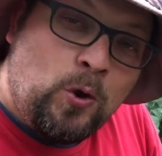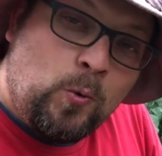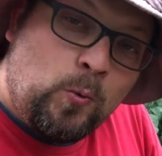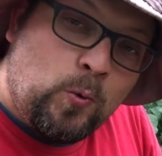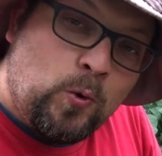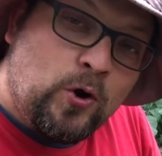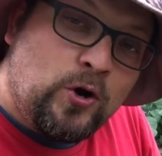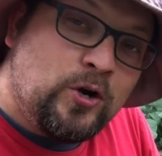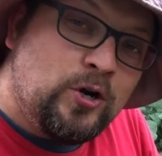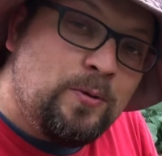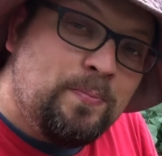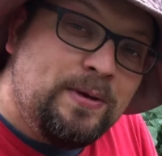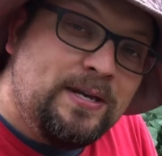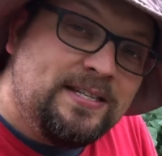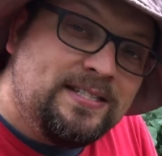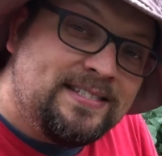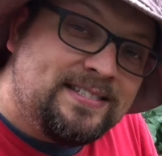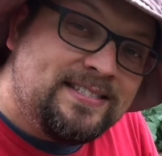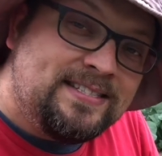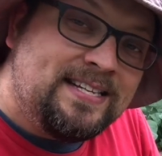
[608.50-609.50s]
we're gonna be
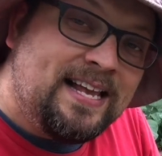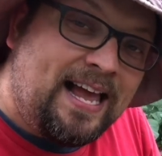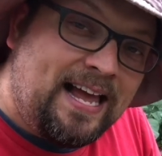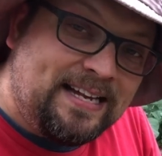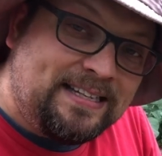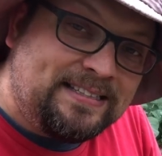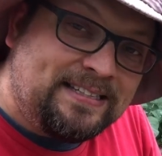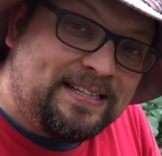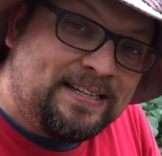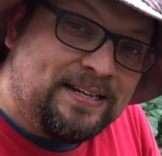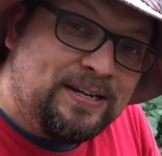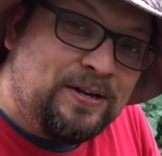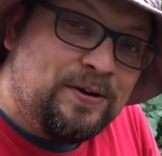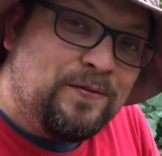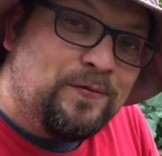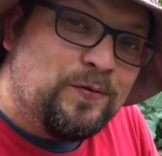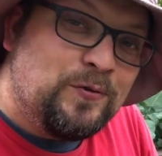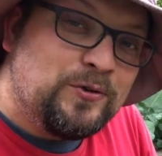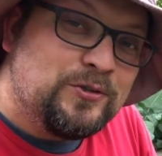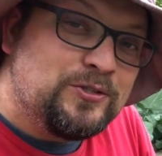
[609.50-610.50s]
set
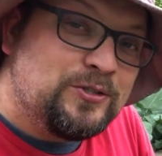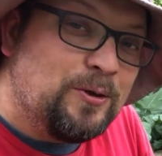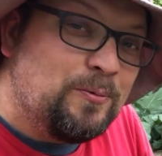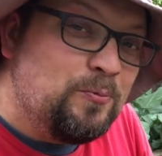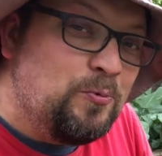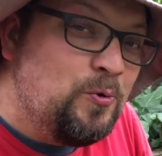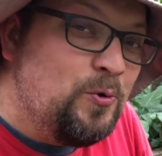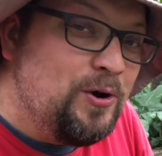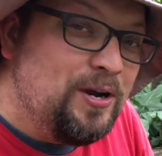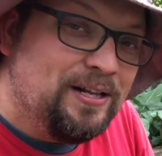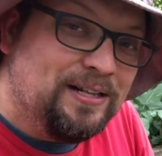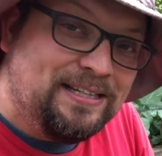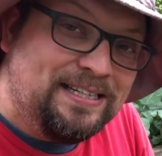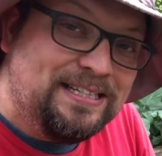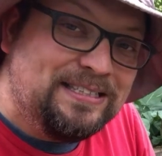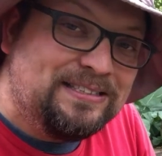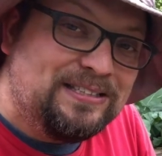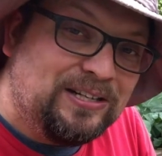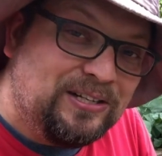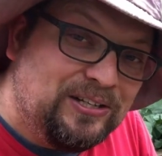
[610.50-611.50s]
for some
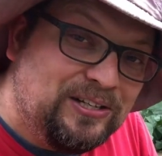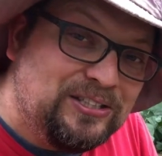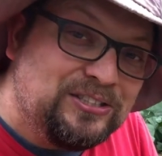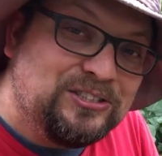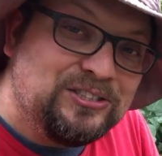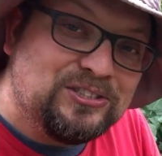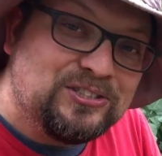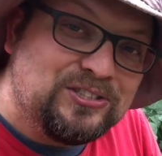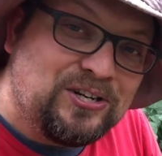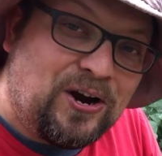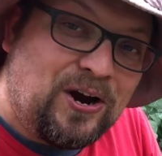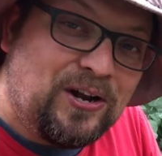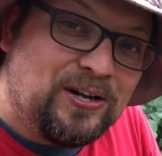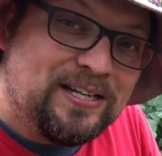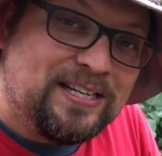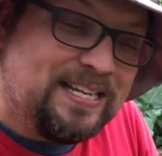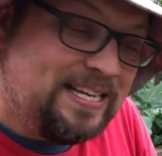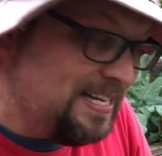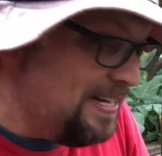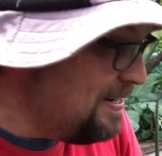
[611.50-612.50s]
really delicious
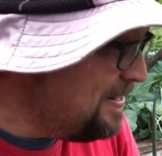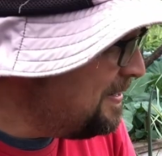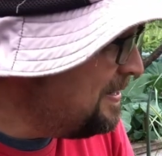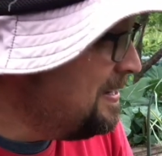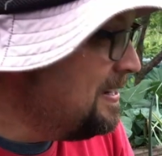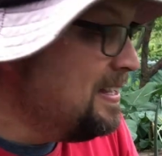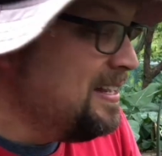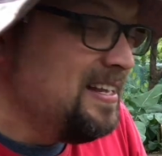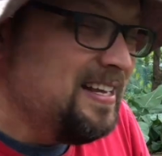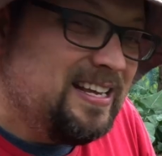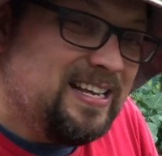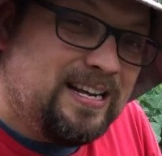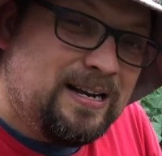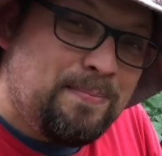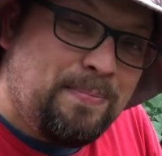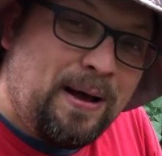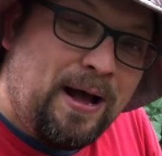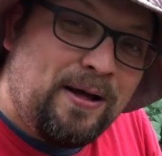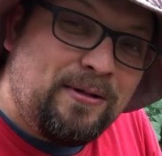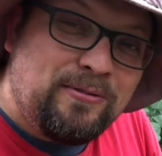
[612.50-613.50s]
garlic here in
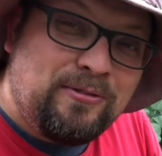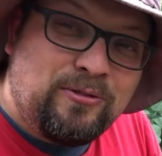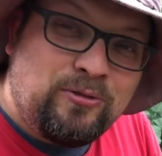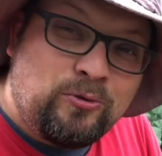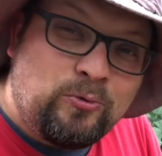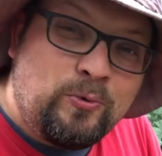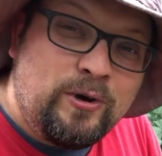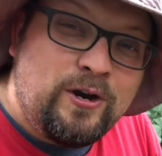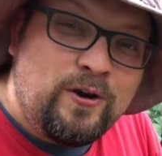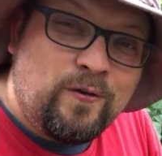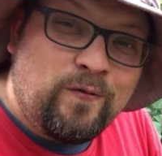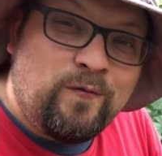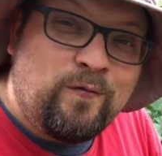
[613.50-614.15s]
about three or